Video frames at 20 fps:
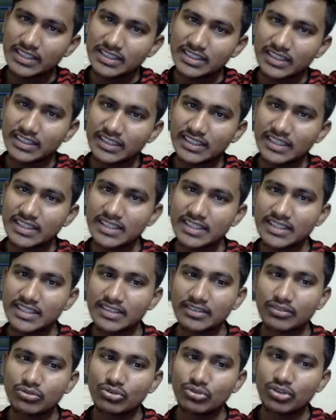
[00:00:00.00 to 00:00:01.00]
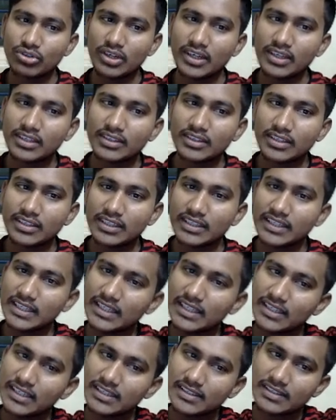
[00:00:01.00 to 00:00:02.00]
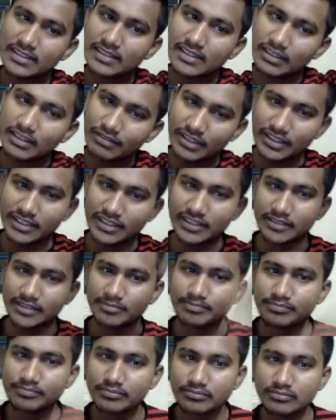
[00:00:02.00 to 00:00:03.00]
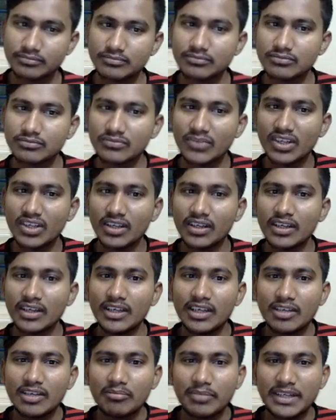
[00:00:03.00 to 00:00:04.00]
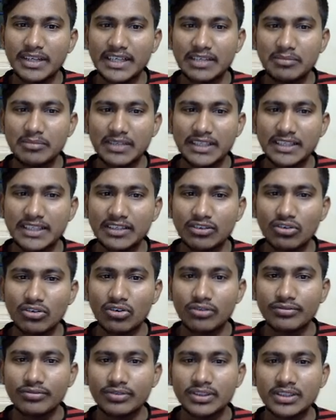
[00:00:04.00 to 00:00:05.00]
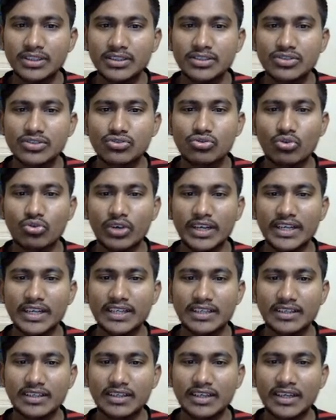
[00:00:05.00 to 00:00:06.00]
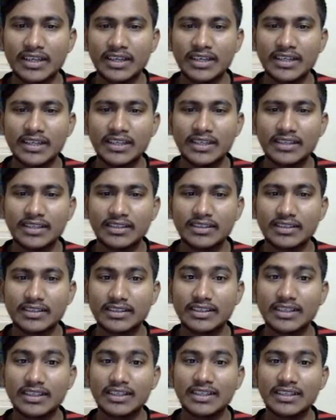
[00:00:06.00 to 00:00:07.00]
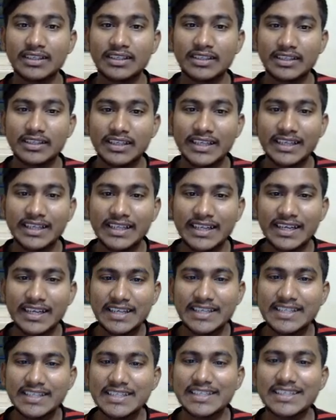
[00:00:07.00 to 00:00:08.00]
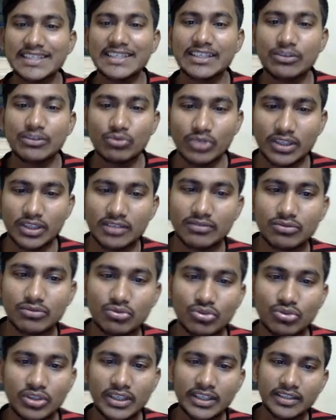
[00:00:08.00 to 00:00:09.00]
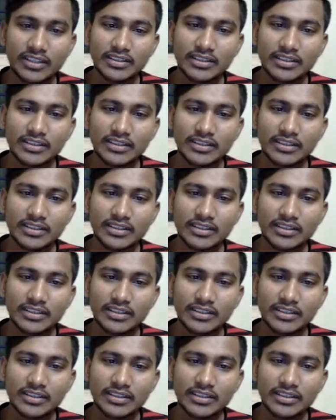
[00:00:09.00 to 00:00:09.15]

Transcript: That is what? 37 here. Perimeter of a square and area is equal. What?